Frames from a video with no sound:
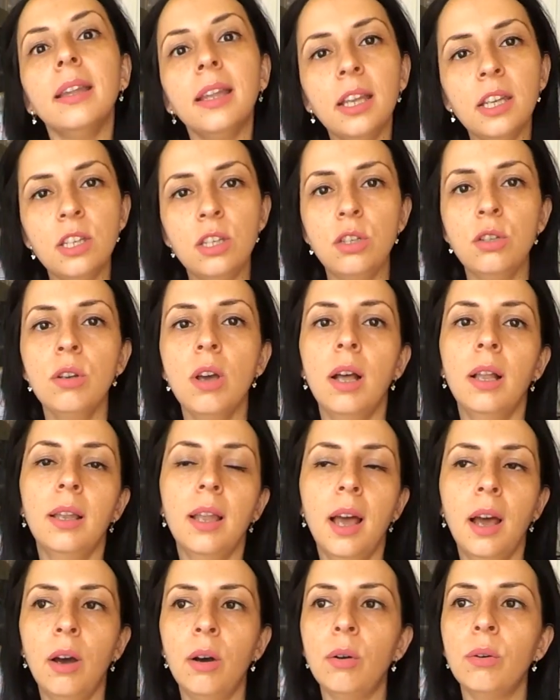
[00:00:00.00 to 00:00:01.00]
they do
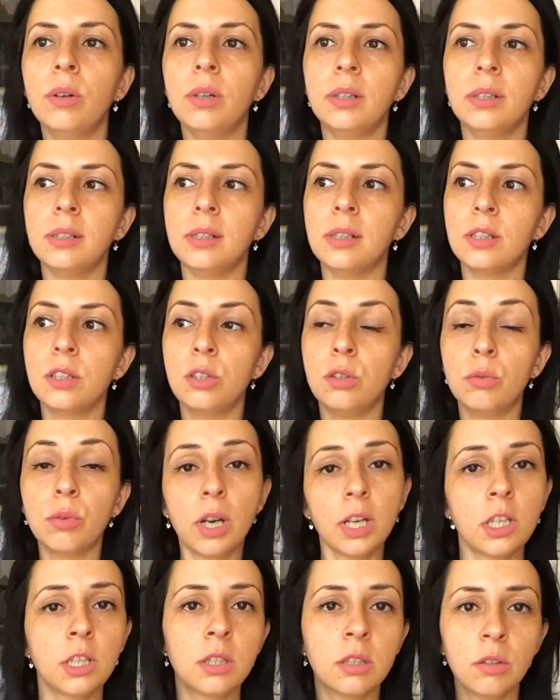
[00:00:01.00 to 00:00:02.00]
allow to
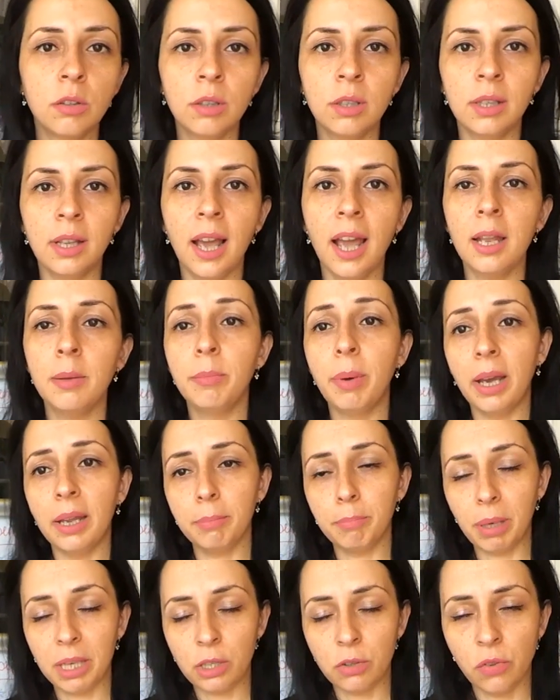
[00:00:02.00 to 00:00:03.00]
register online,
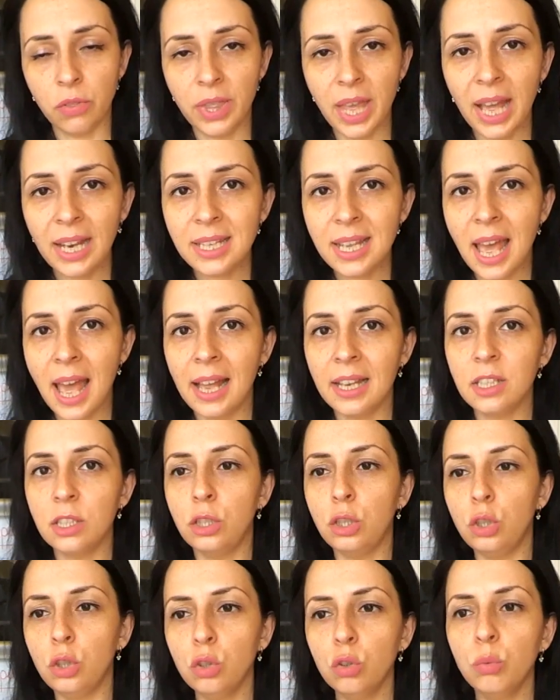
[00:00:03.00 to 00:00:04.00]
but to that
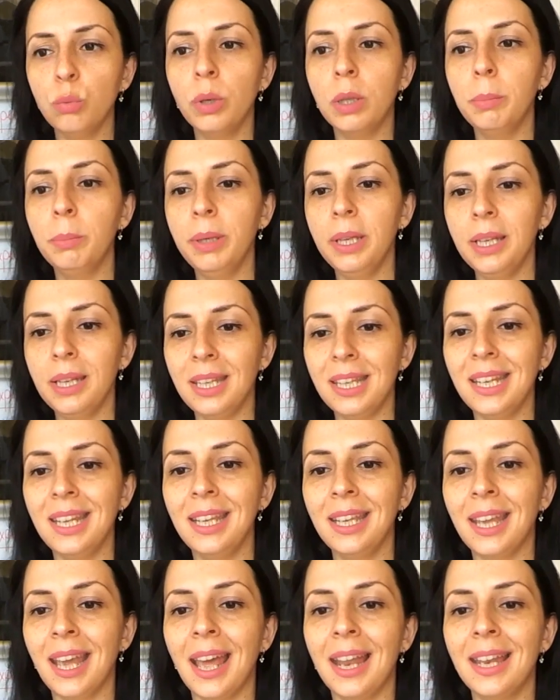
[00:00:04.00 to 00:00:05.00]
end, you will be
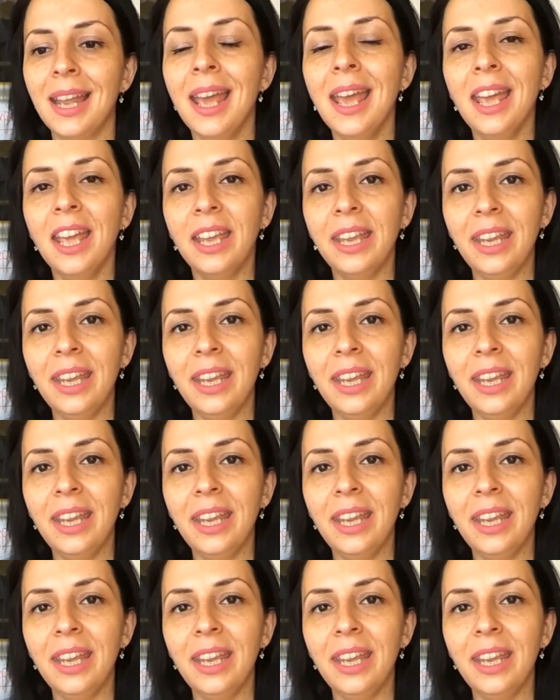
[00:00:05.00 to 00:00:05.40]
needing an